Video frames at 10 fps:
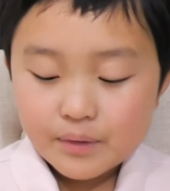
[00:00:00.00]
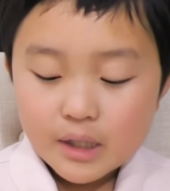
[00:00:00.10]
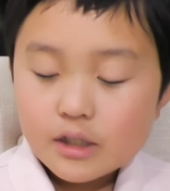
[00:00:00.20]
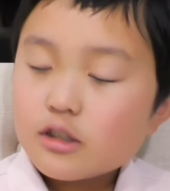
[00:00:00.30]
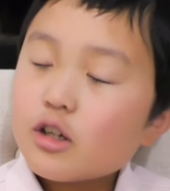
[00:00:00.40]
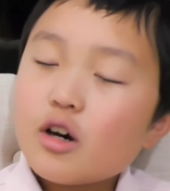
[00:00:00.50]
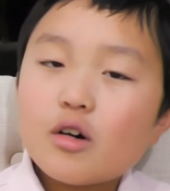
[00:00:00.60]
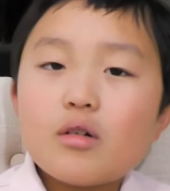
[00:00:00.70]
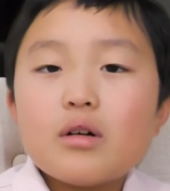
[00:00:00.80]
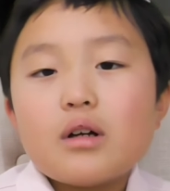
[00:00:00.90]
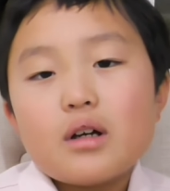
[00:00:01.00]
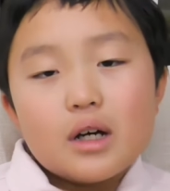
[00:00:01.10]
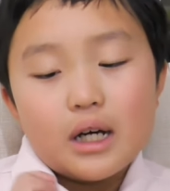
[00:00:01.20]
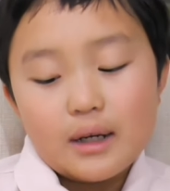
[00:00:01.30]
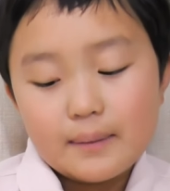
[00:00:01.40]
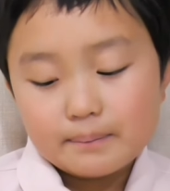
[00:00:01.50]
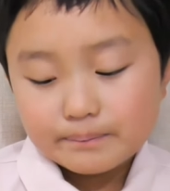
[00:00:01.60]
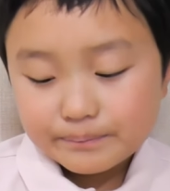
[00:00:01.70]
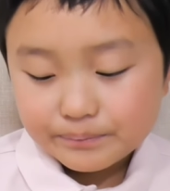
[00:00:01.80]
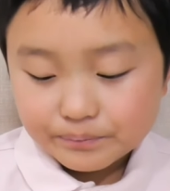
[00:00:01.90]
So,
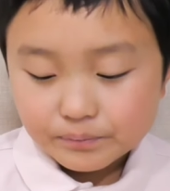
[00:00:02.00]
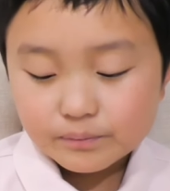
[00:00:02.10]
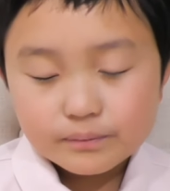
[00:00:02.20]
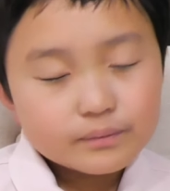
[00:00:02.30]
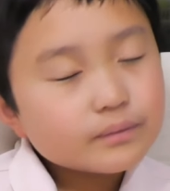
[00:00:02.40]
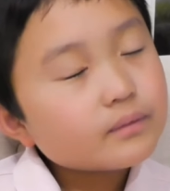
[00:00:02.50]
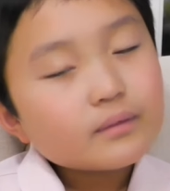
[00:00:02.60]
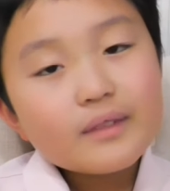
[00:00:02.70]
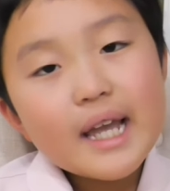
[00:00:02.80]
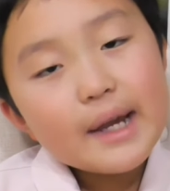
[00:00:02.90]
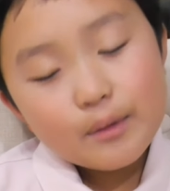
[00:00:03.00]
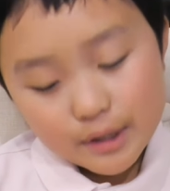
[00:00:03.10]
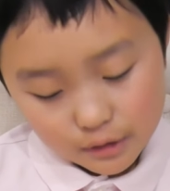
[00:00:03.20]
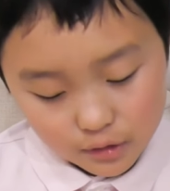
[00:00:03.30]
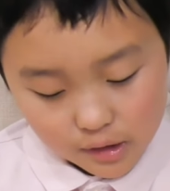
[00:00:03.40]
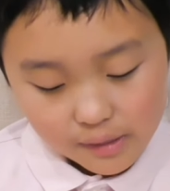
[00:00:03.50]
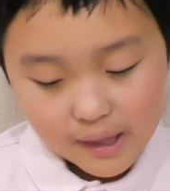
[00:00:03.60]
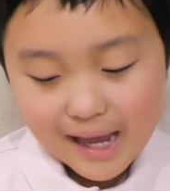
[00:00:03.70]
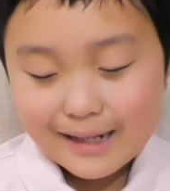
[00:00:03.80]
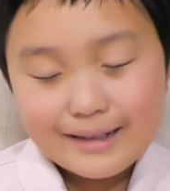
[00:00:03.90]
um, and we learned
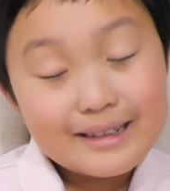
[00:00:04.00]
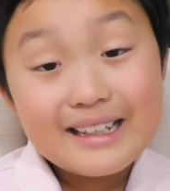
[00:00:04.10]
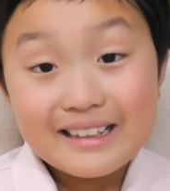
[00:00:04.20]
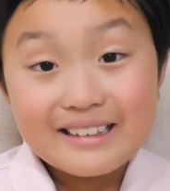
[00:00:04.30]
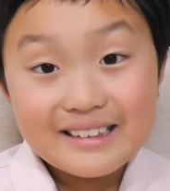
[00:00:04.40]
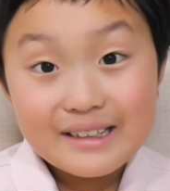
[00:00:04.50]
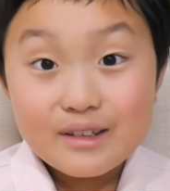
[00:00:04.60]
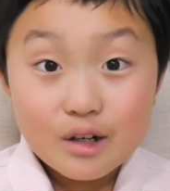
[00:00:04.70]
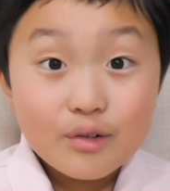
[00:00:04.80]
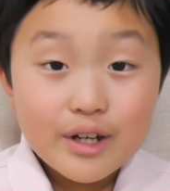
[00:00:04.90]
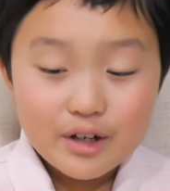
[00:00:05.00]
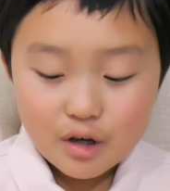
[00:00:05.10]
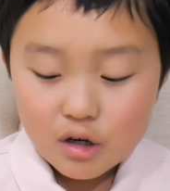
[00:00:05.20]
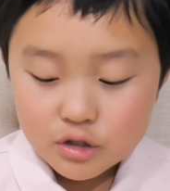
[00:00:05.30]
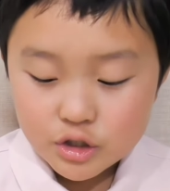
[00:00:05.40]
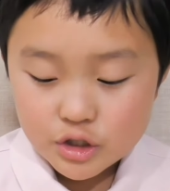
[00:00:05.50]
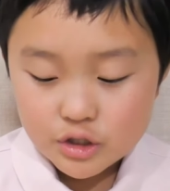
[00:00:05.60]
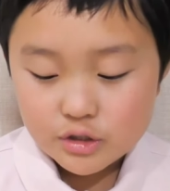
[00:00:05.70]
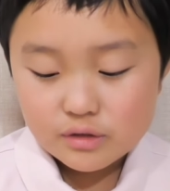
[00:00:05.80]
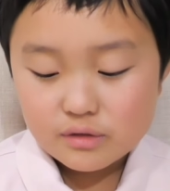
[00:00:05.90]
that in Korean
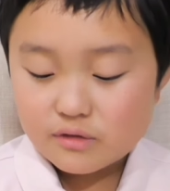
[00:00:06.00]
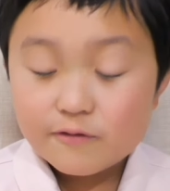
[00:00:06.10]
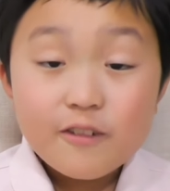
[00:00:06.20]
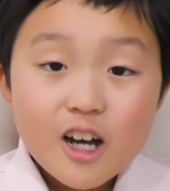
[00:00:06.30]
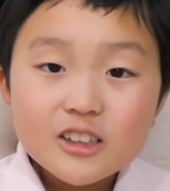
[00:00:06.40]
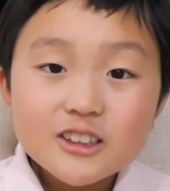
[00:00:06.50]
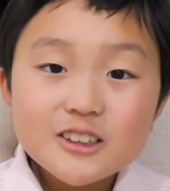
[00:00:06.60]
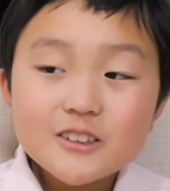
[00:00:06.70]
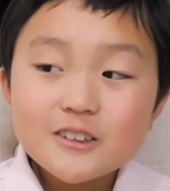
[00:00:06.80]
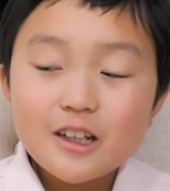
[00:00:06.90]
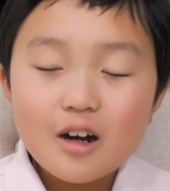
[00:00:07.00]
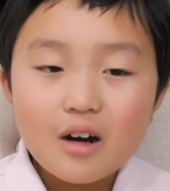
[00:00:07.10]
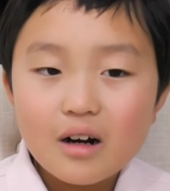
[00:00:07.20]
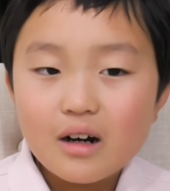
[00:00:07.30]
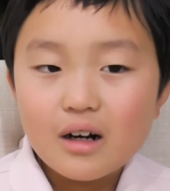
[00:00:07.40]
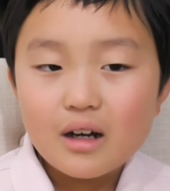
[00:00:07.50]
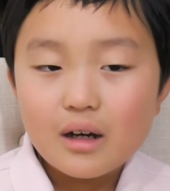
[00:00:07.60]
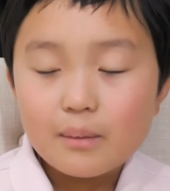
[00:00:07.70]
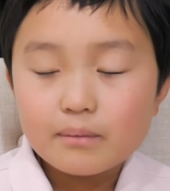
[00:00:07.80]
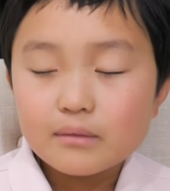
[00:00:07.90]
culture, foxes are
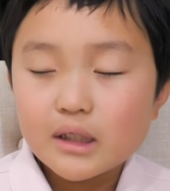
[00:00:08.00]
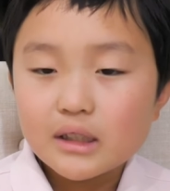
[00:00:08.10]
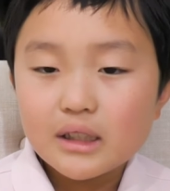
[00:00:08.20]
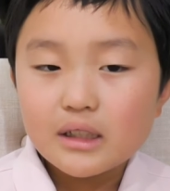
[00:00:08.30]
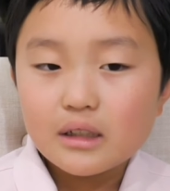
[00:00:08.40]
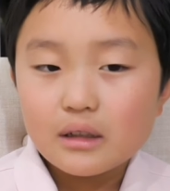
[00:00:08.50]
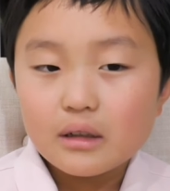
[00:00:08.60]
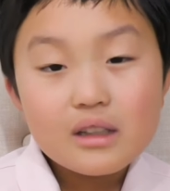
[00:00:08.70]
um, a little